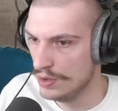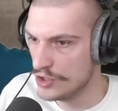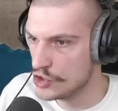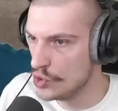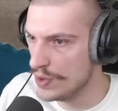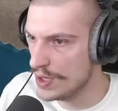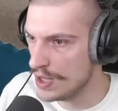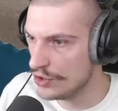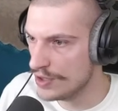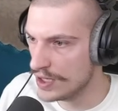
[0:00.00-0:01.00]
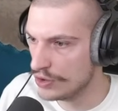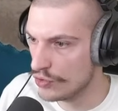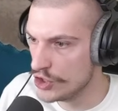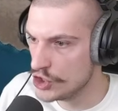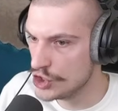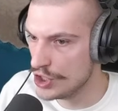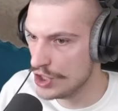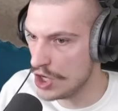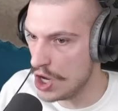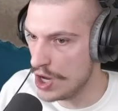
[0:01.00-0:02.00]
Let's do another
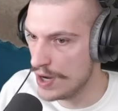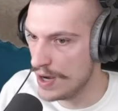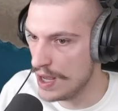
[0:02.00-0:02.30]
declaration on